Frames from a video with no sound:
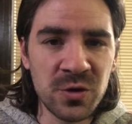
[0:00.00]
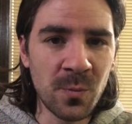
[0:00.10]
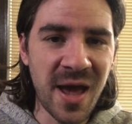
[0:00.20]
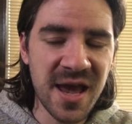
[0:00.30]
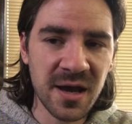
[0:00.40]
You
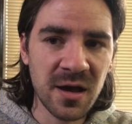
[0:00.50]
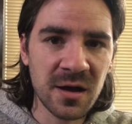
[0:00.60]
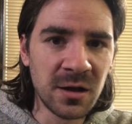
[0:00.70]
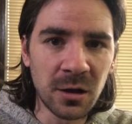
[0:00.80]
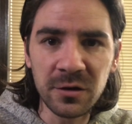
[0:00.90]
make
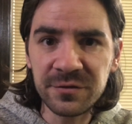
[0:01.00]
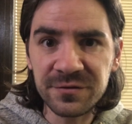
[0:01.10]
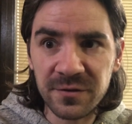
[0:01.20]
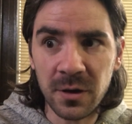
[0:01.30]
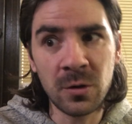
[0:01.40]

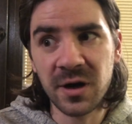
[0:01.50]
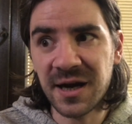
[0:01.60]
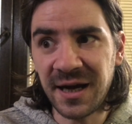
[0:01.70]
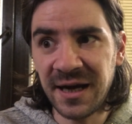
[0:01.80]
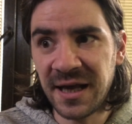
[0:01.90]
love, or
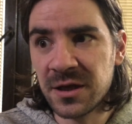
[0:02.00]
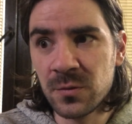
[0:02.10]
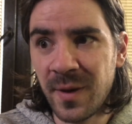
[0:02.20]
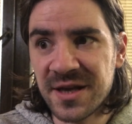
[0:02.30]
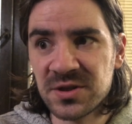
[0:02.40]
kind of like
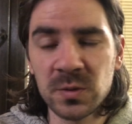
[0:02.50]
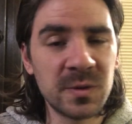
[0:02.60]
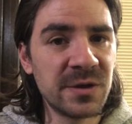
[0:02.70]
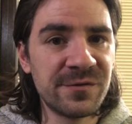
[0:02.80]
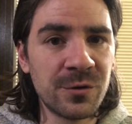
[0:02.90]
you make
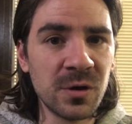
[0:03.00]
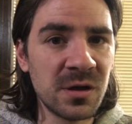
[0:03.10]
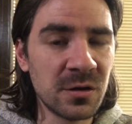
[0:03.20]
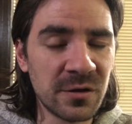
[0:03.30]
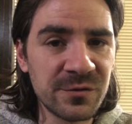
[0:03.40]
someone fall
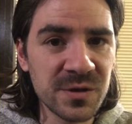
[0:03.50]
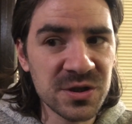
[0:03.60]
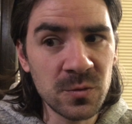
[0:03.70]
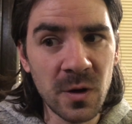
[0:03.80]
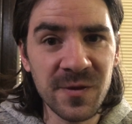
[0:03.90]
in love
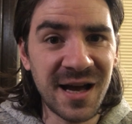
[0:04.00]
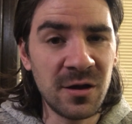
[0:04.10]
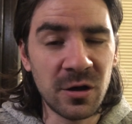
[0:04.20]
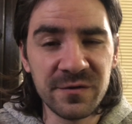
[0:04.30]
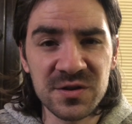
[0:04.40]
with you, well, that
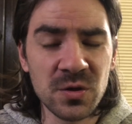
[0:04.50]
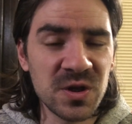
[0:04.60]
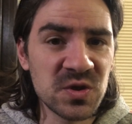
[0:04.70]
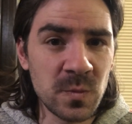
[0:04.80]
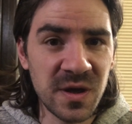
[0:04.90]
love is
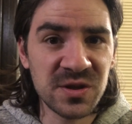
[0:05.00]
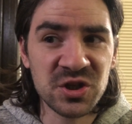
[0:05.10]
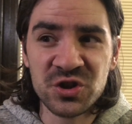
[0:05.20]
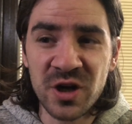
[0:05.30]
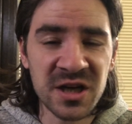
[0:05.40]
going to be
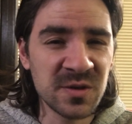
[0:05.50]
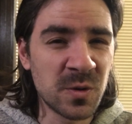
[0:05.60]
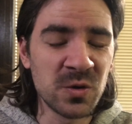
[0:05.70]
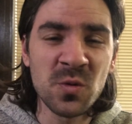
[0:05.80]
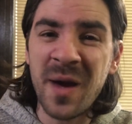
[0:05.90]

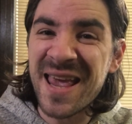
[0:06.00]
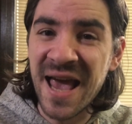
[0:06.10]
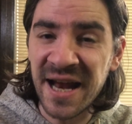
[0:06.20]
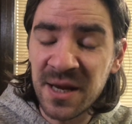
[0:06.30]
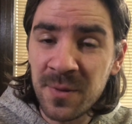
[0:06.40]
indestructible. You make
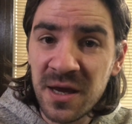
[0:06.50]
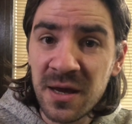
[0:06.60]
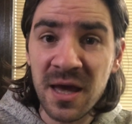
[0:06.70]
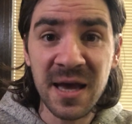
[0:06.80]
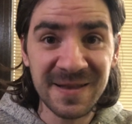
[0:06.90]

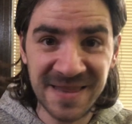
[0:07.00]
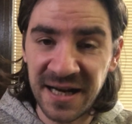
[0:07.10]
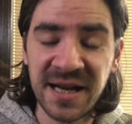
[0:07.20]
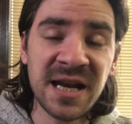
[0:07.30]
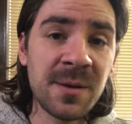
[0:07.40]
enemy,
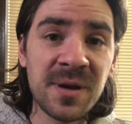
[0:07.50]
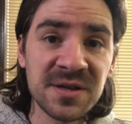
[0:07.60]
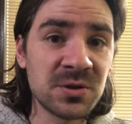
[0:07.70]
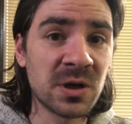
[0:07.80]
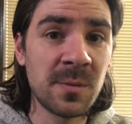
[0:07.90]
that enemy
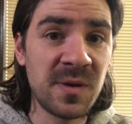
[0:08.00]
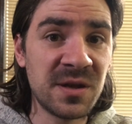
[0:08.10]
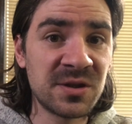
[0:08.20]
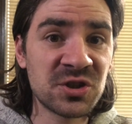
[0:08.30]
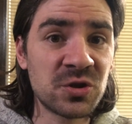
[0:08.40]
is going to be
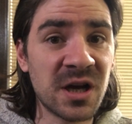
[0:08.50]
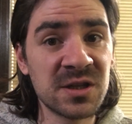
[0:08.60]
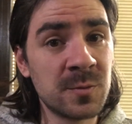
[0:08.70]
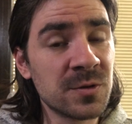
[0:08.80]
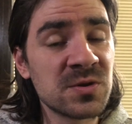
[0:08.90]

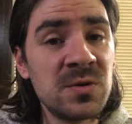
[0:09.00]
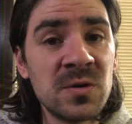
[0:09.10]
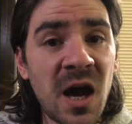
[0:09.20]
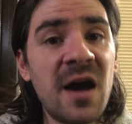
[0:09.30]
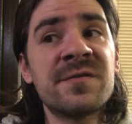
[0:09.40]
indestructible. So you
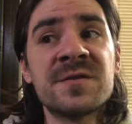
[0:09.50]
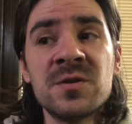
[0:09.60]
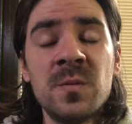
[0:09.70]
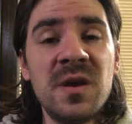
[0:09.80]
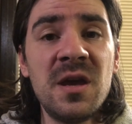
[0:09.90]
have
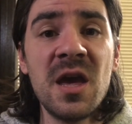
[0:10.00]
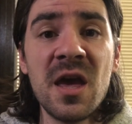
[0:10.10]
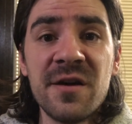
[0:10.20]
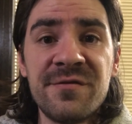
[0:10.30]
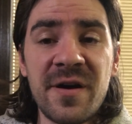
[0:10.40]
to be
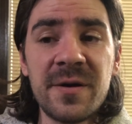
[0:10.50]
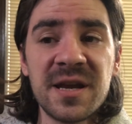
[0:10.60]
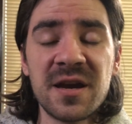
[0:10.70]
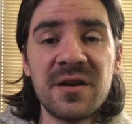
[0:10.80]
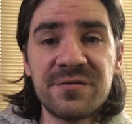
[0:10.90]
very
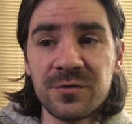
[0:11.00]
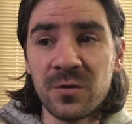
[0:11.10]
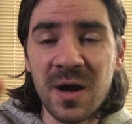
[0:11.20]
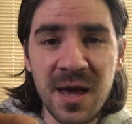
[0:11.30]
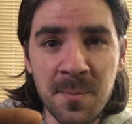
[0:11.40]

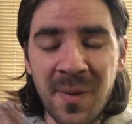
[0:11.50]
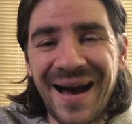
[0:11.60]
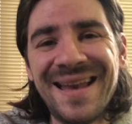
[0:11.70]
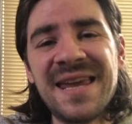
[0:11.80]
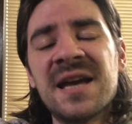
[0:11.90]
careful
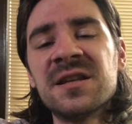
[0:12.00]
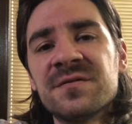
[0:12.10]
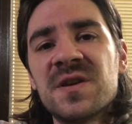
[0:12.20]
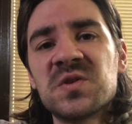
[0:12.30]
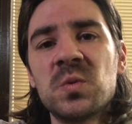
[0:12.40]
by the end
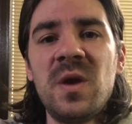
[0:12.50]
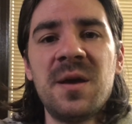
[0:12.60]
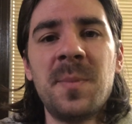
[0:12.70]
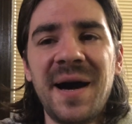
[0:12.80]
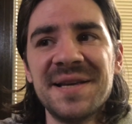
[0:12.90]
of this
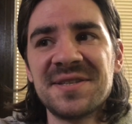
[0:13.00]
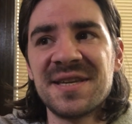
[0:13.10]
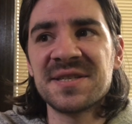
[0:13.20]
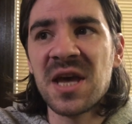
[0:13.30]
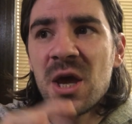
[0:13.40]
week,
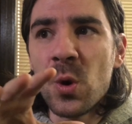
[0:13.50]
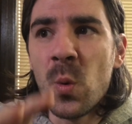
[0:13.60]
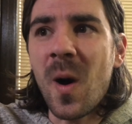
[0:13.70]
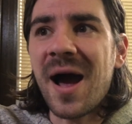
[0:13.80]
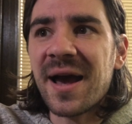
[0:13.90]
Pisces,
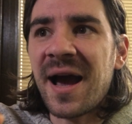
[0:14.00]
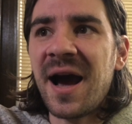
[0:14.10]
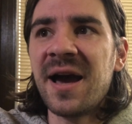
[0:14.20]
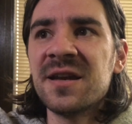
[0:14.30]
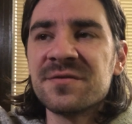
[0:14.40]
what
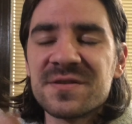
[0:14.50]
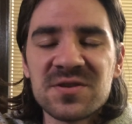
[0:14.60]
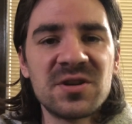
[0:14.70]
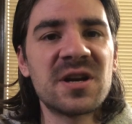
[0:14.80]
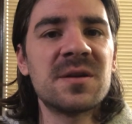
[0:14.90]
kind of
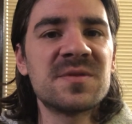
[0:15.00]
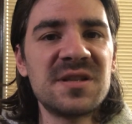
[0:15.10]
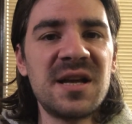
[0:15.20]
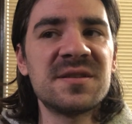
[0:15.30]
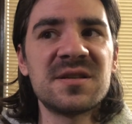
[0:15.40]

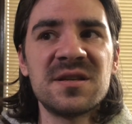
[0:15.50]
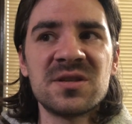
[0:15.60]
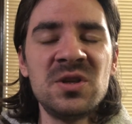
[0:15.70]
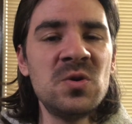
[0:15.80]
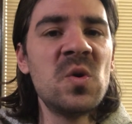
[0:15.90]

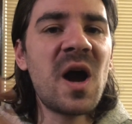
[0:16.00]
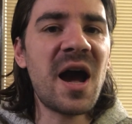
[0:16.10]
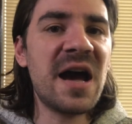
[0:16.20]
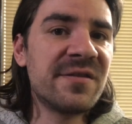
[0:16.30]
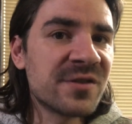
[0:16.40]
circumstances you
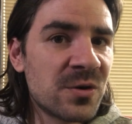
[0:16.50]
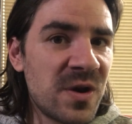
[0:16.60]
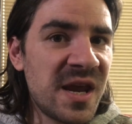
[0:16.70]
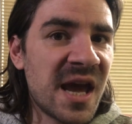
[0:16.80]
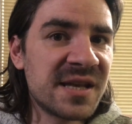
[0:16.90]
have
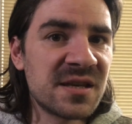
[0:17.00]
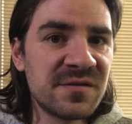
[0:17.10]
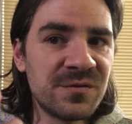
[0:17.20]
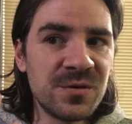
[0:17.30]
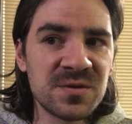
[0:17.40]
created
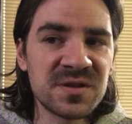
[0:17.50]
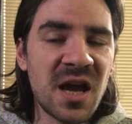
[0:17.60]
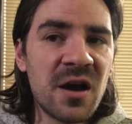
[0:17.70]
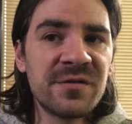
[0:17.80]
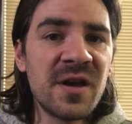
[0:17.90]
for
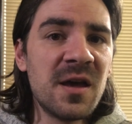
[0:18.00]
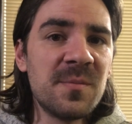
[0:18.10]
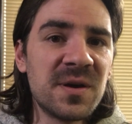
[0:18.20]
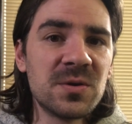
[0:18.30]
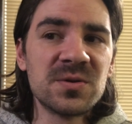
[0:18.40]
yourself,
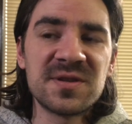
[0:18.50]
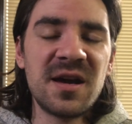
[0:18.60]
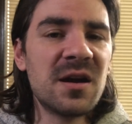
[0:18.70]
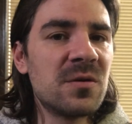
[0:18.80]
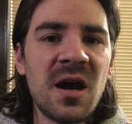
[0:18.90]
because they
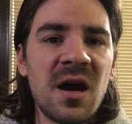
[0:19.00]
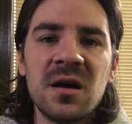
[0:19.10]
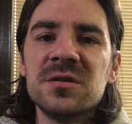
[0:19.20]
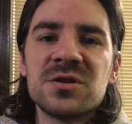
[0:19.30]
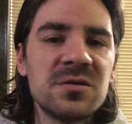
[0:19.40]
are going to
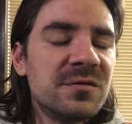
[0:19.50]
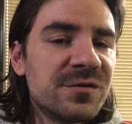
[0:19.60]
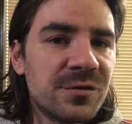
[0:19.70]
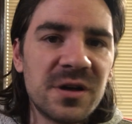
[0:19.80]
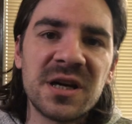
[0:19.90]
hunt you
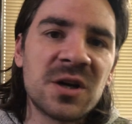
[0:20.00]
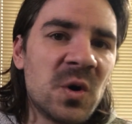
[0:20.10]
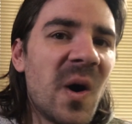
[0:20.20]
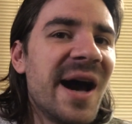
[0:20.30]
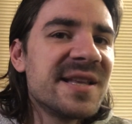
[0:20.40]
for a
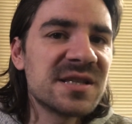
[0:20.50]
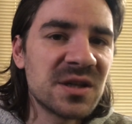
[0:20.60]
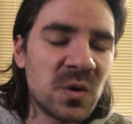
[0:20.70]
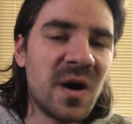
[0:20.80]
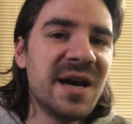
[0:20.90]
quite
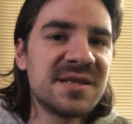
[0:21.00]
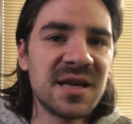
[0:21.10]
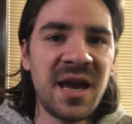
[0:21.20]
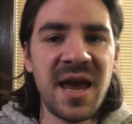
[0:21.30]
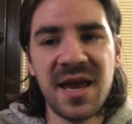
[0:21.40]

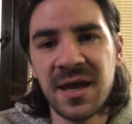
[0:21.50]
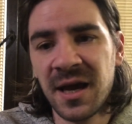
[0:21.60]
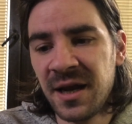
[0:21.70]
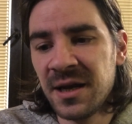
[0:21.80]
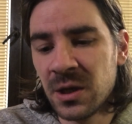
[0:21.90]
a
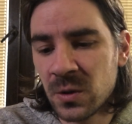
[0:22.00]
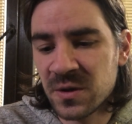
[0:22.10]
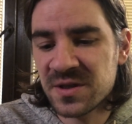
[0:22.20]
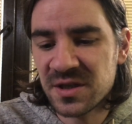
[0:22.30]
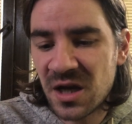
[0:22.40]

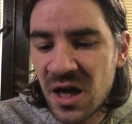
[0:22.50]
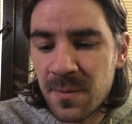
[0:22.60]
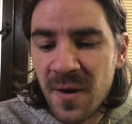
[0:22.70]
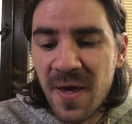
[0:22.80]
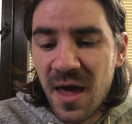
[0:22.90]
long
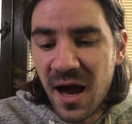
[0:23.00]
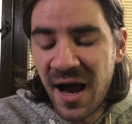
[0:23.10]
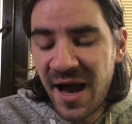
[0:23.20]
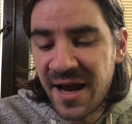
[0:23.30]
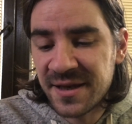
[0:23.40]
time.
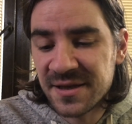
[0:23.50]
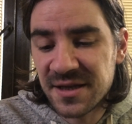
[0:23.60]
And